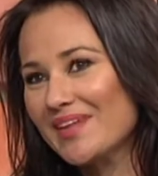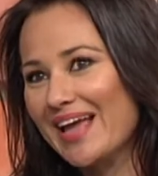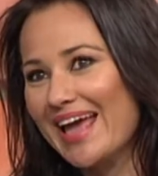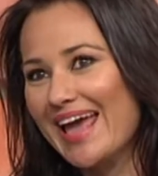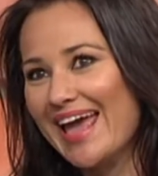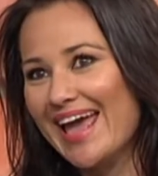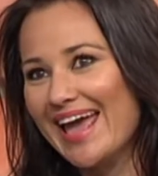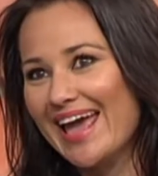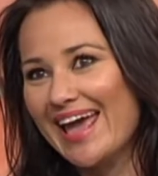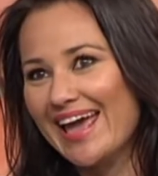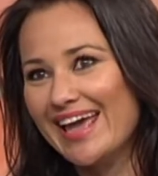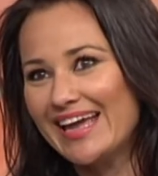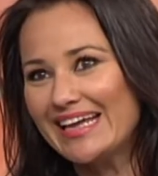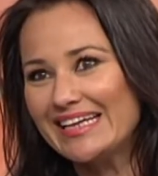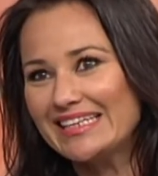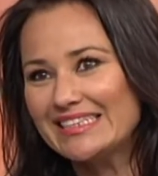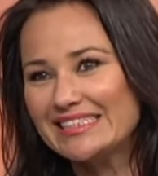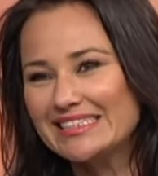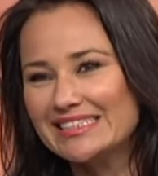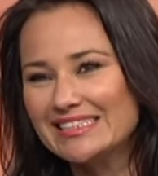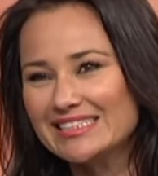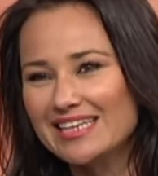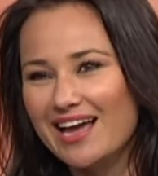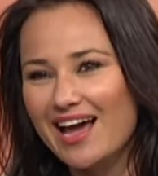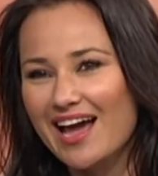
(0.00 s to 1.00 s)

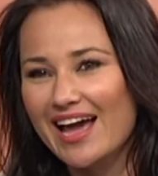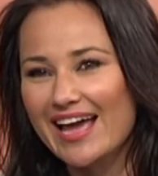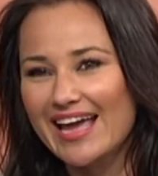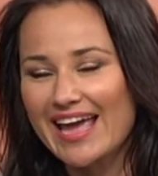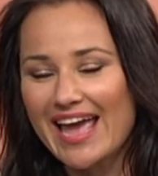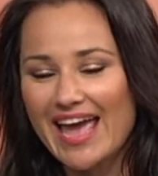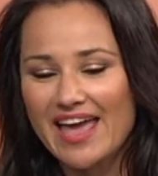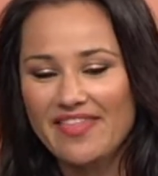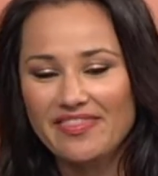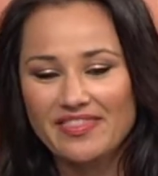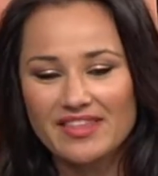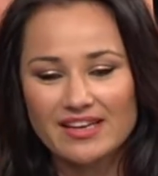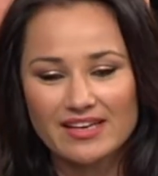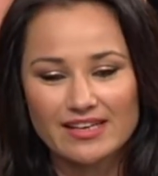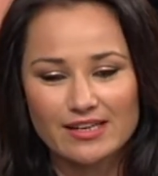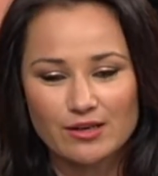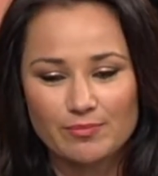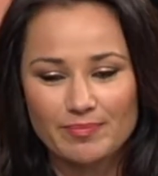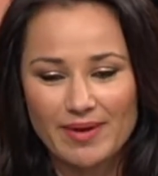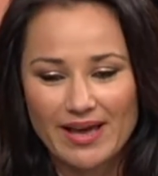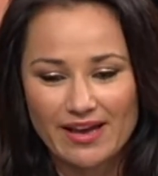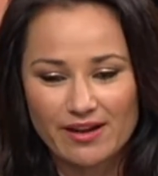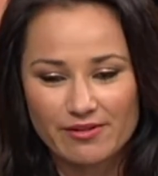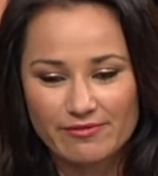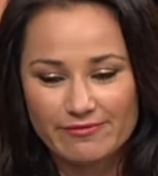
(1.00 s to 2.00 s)
And I had the little
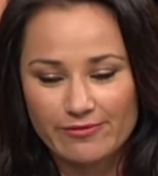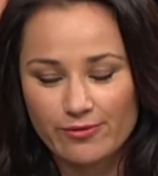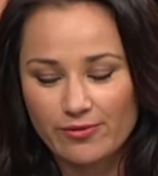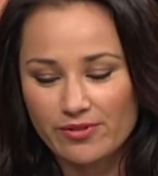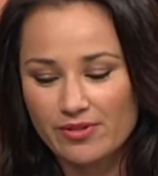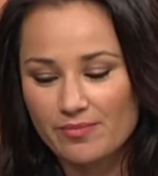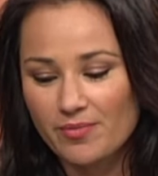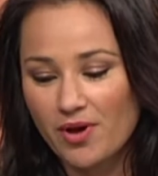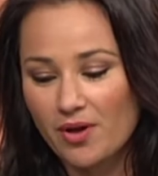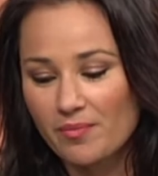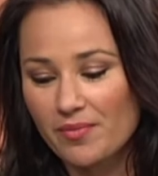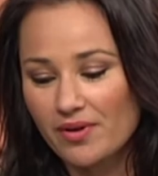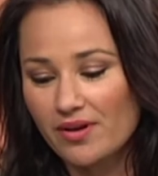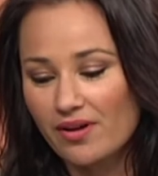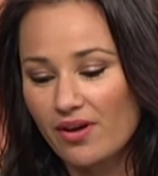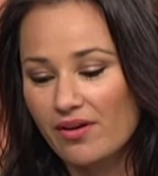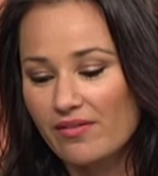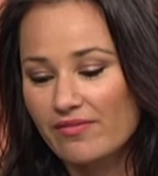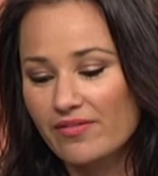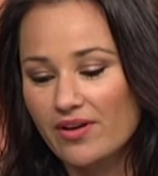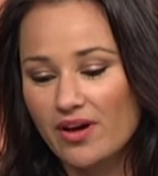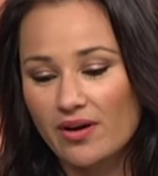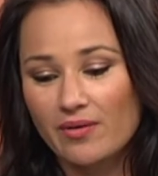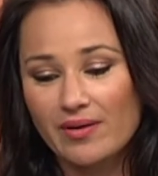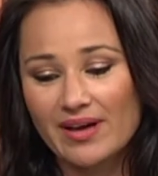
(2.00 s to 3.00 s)
back and forth moment
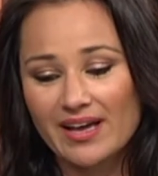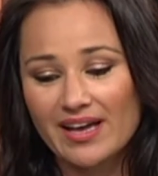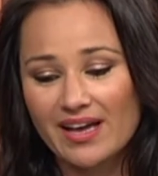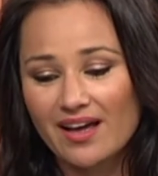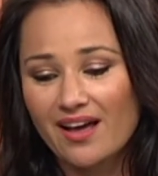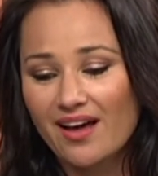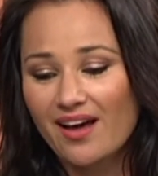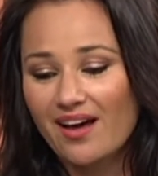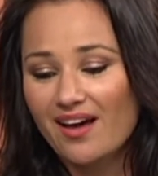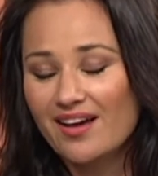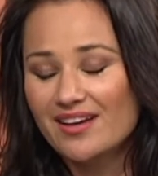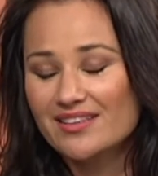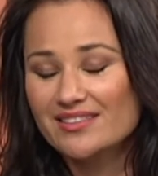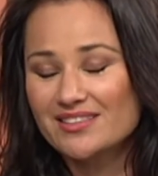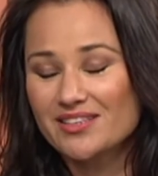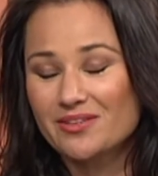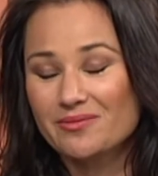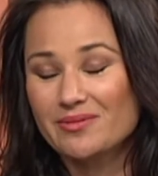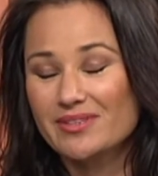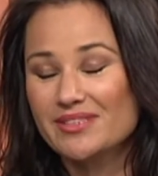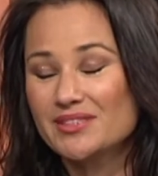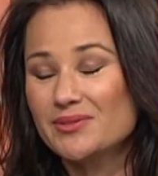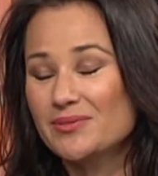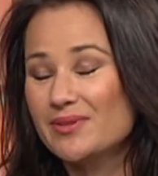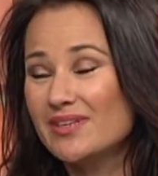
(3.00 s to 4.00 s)
of going, "I don't
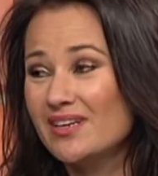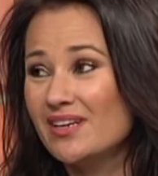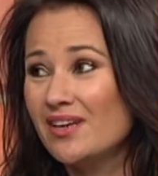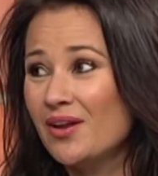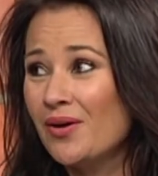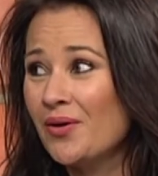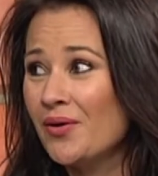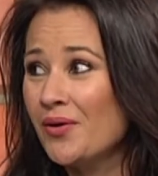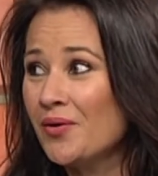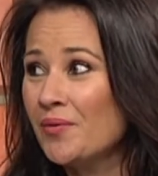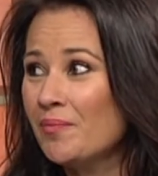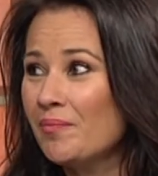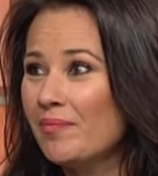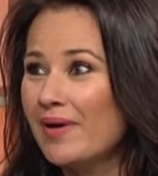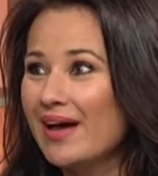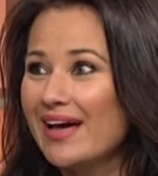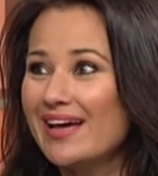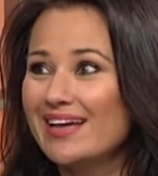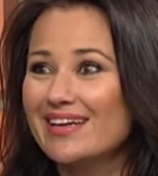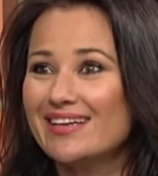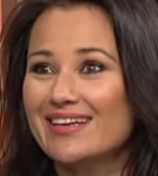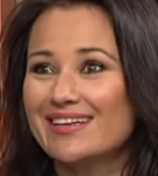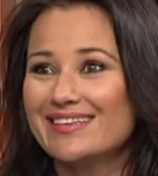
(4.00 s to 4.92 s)
want to do it alone, but